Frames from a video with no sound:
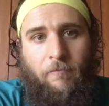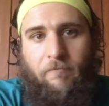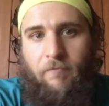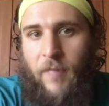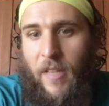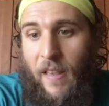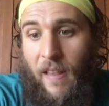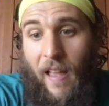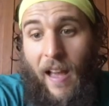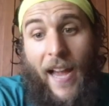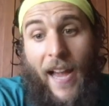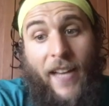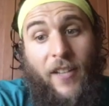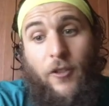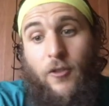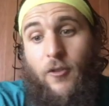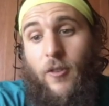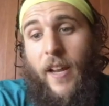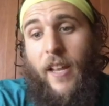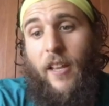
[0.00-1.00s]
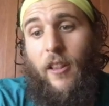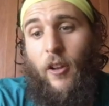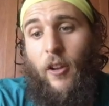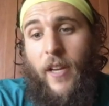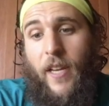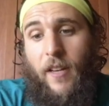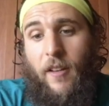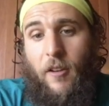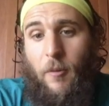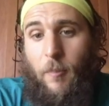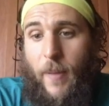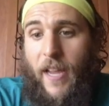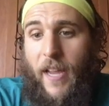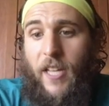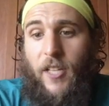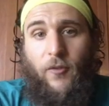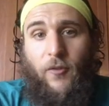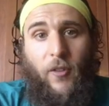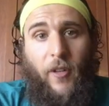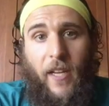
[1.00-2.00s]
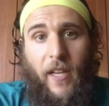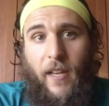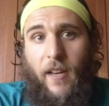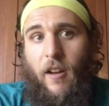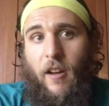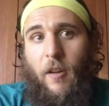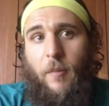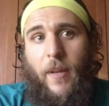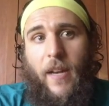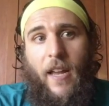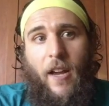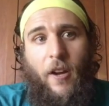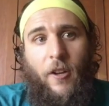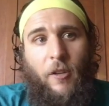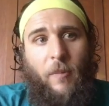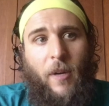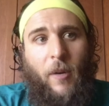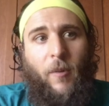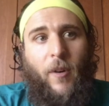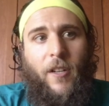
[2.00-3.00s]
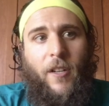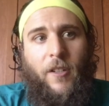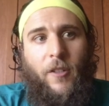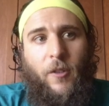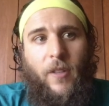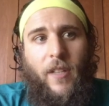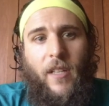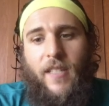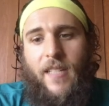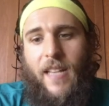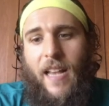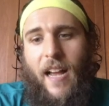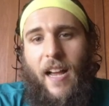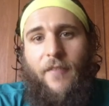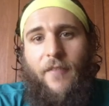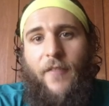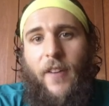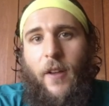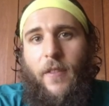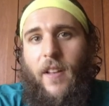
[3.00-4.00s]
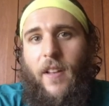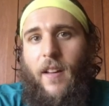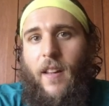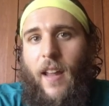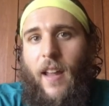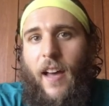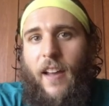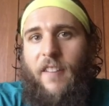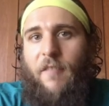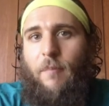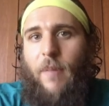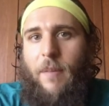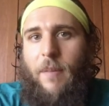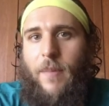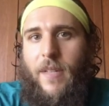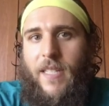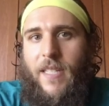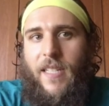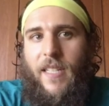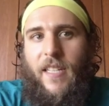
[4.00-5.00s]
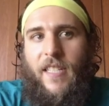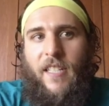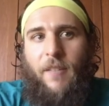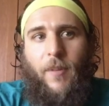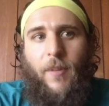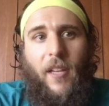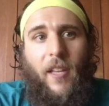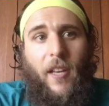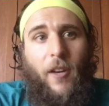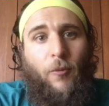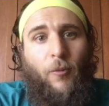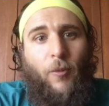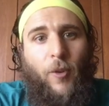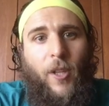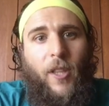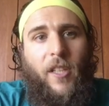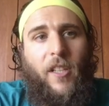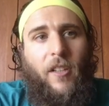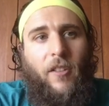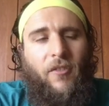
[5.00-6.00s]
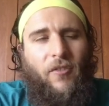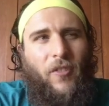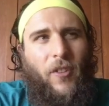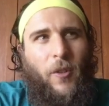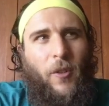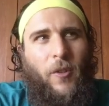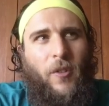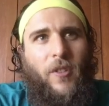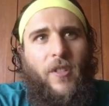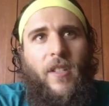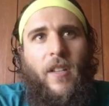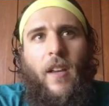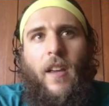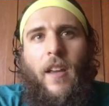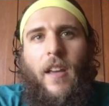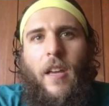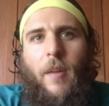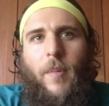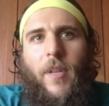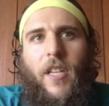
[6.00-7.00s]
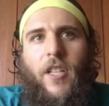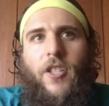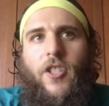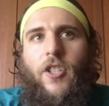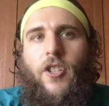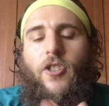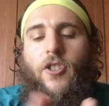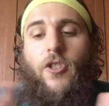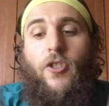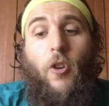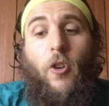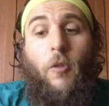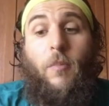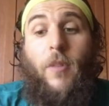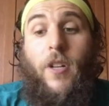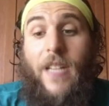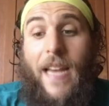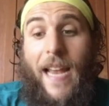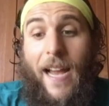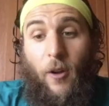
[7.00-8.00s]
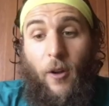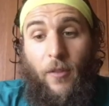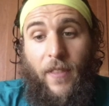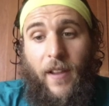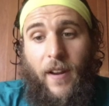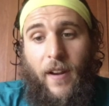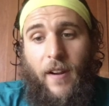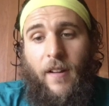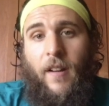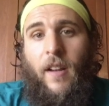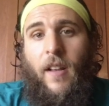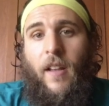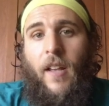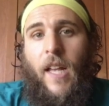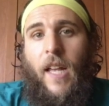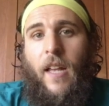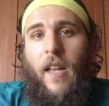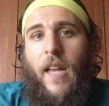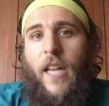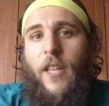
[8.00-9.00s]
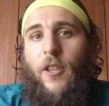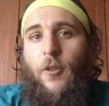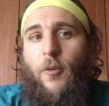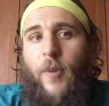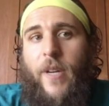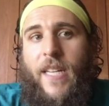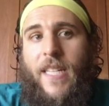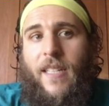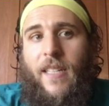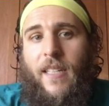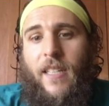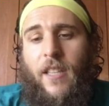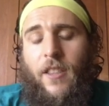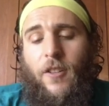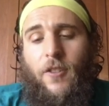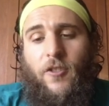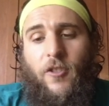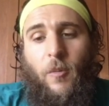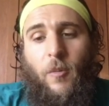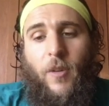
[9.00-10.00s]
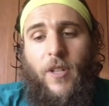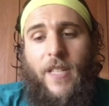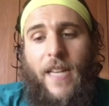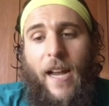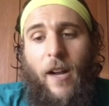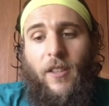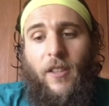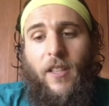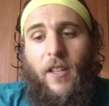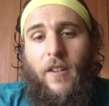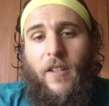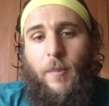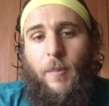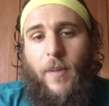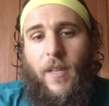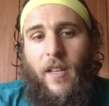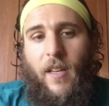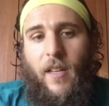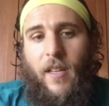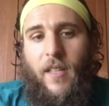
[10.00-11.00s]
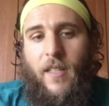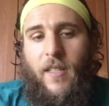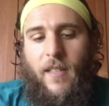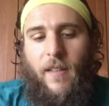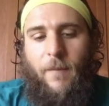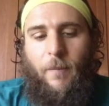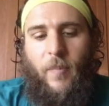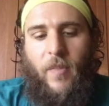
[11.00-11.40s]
line to try and look at commands for GitHub and how you might want to do this, I found that a lot of my mentees have been getting really confused because there's so much out there. And the reason that there's so much out there is because